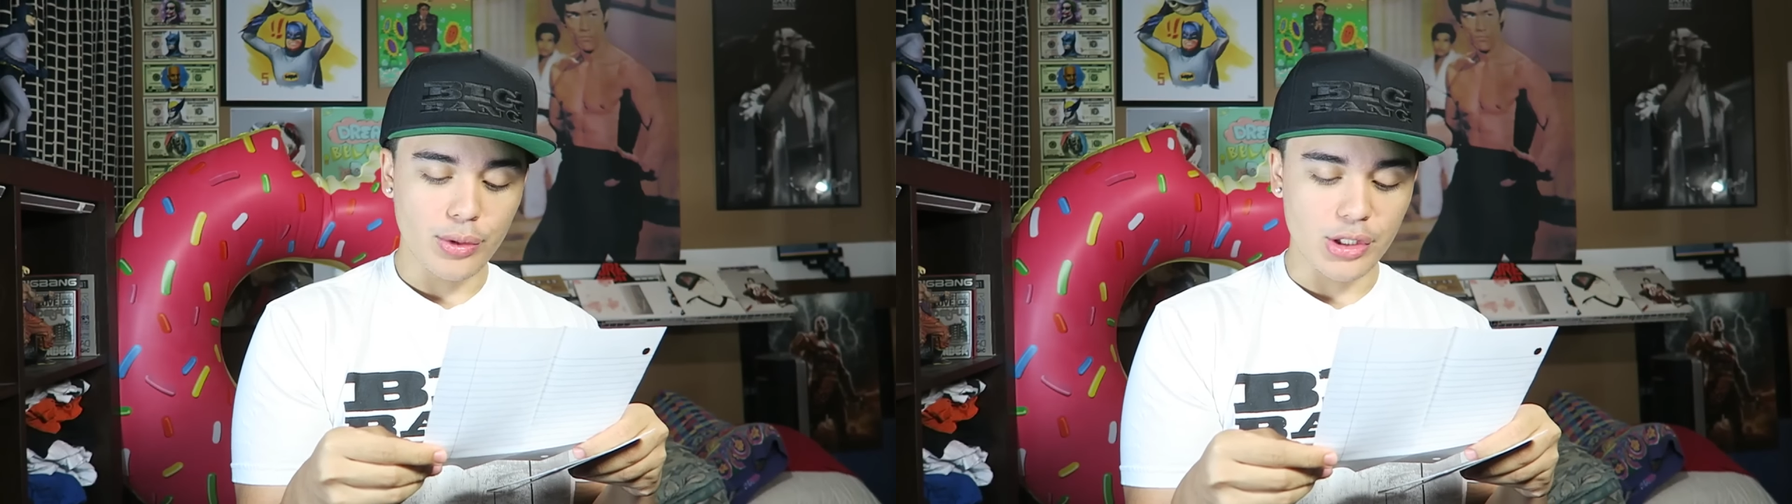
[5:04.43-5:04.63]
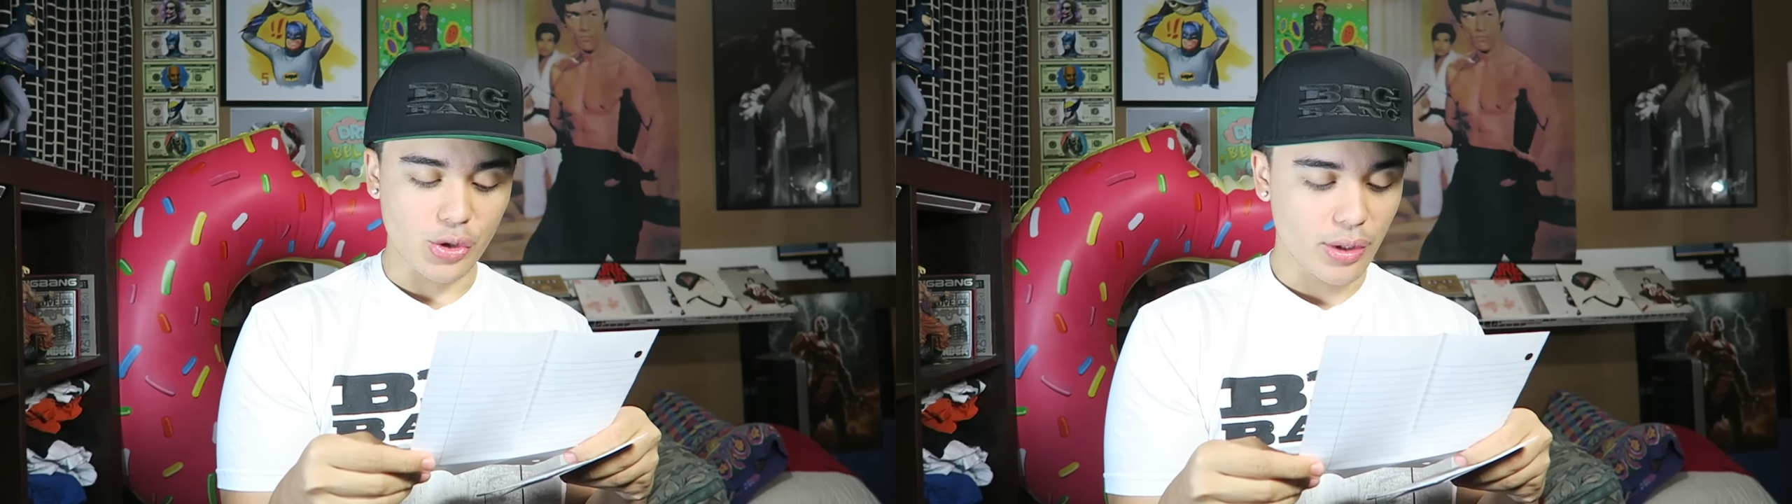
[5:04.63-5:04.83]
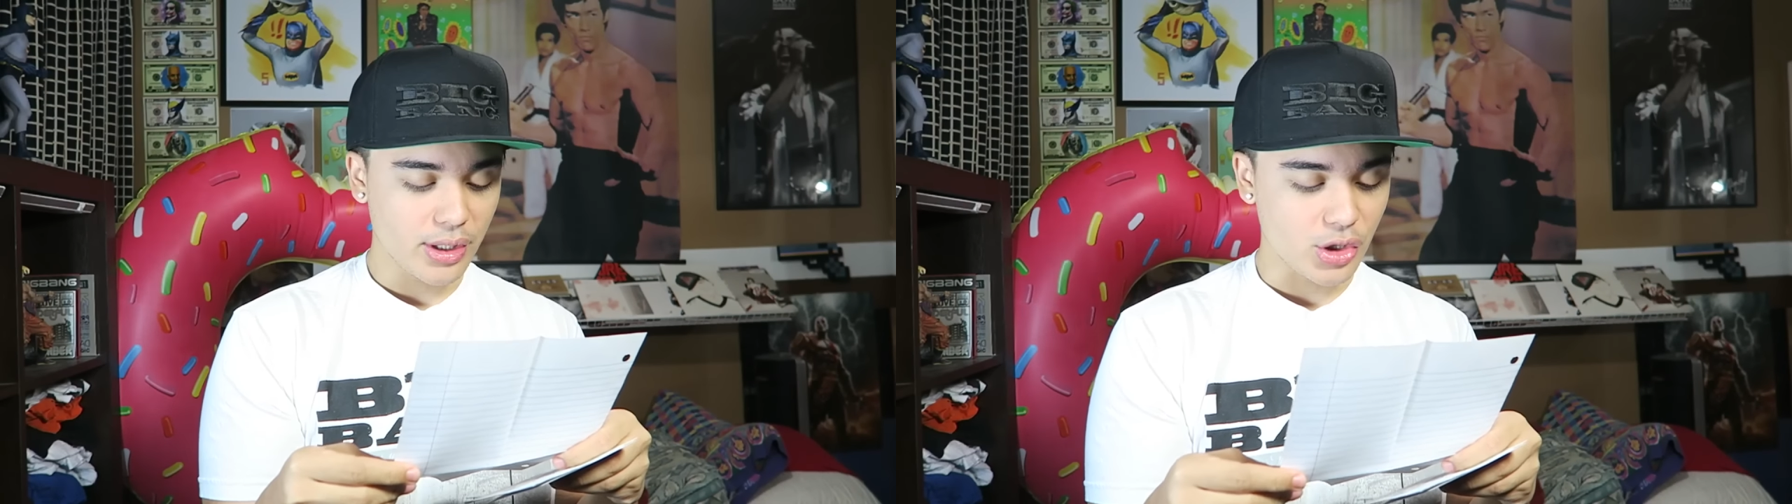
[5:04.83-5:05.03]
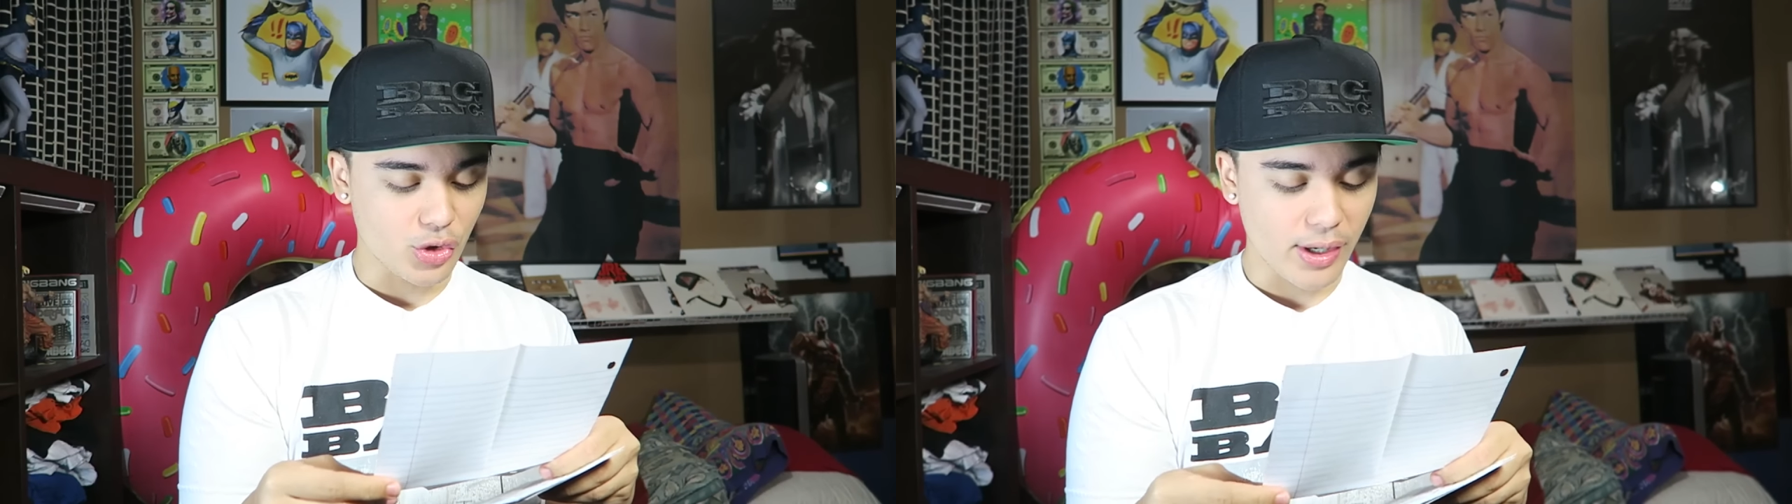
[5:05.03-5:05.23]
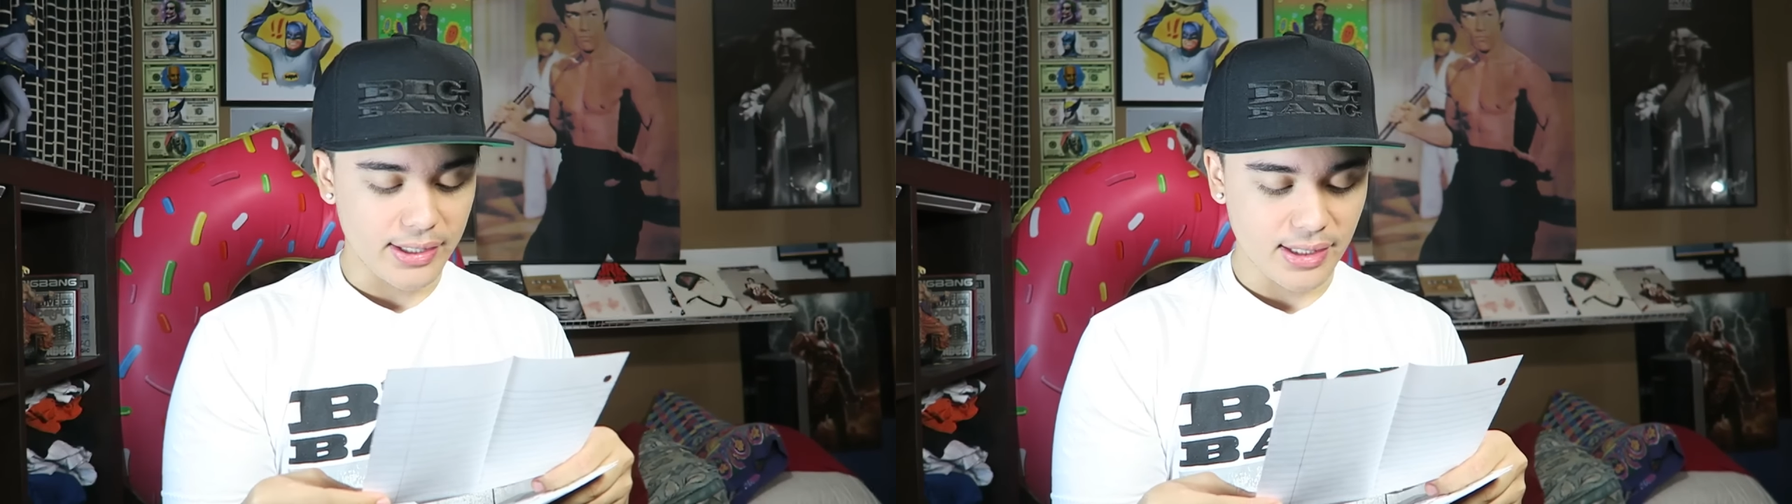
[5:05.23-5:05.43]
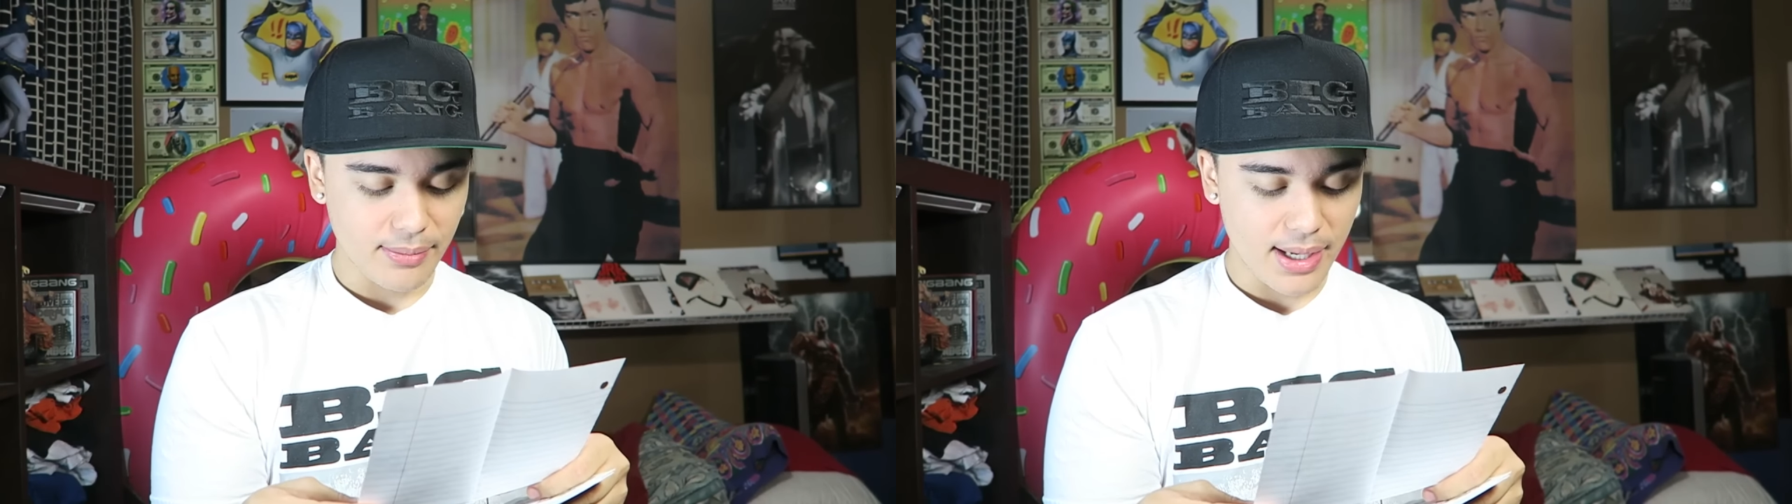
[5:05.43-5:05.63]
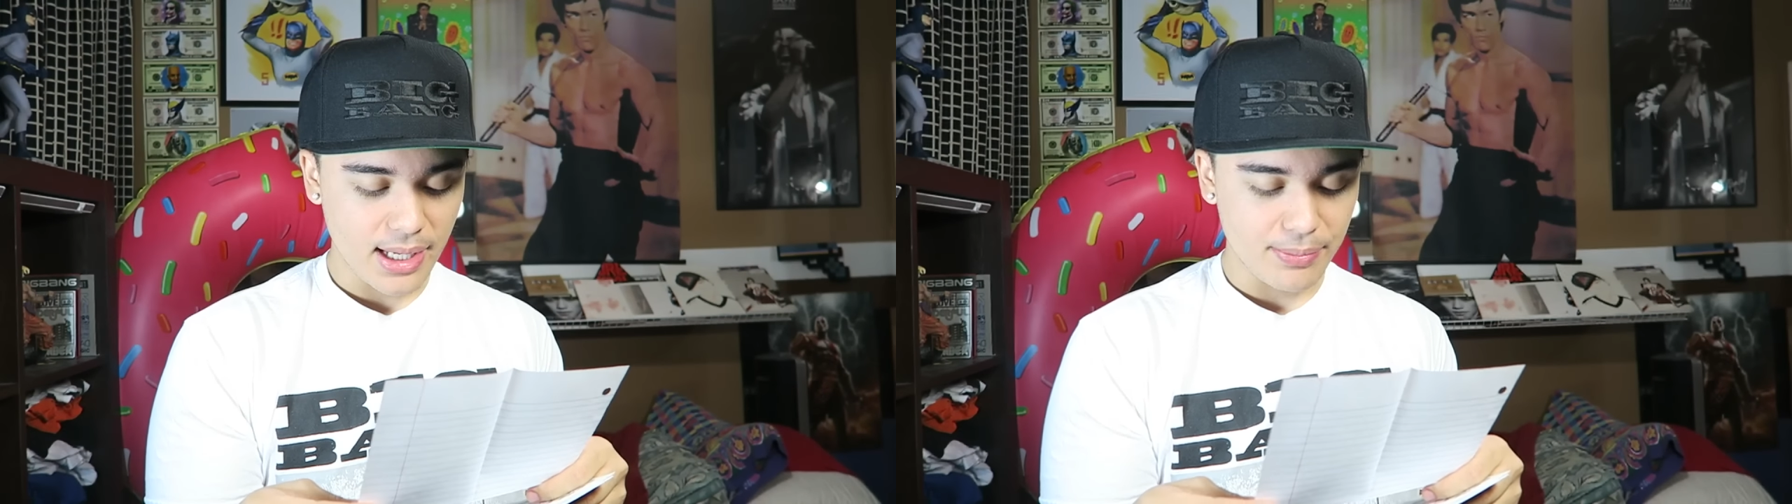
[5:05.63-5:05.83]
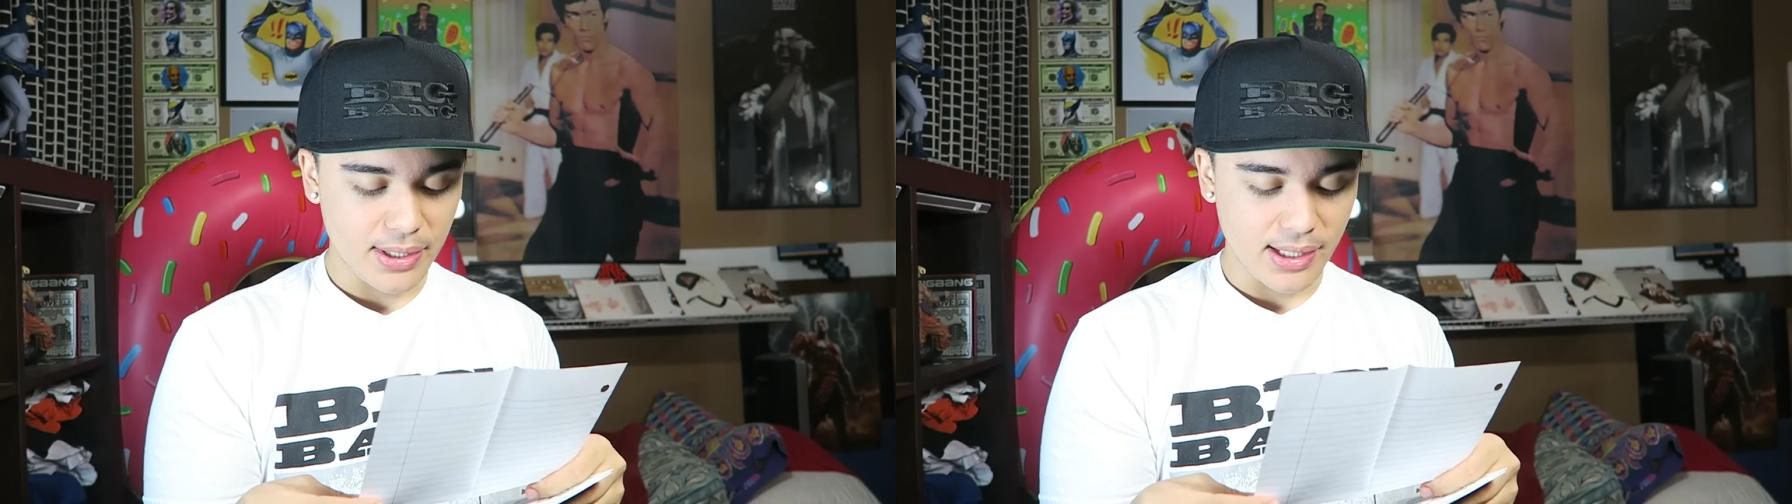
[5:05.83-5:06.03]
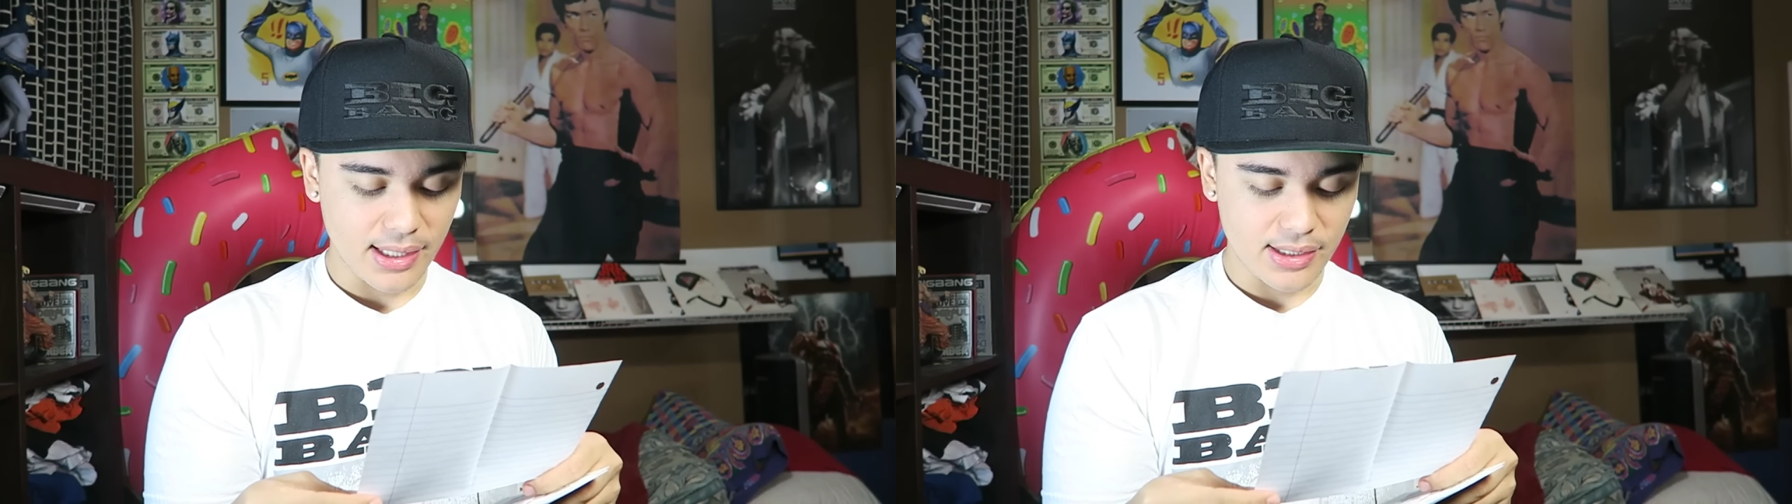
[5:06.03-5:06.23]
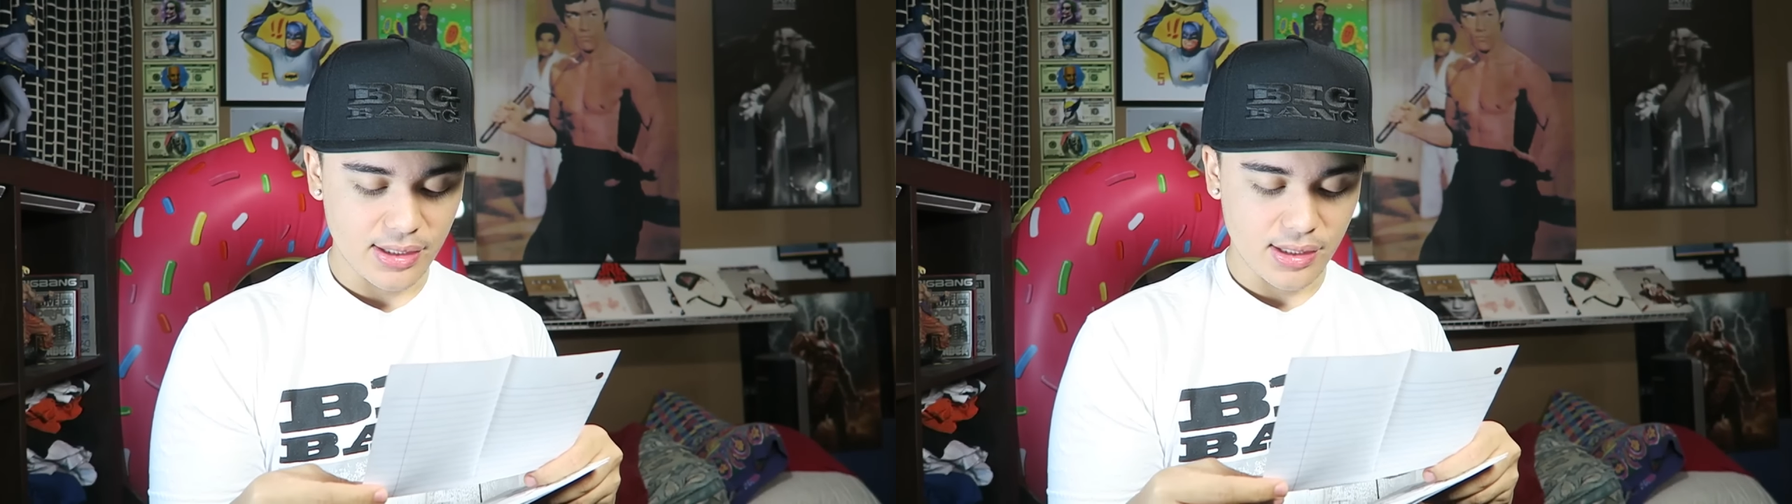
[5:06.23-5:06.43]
enjoy the drawings I made. P.S.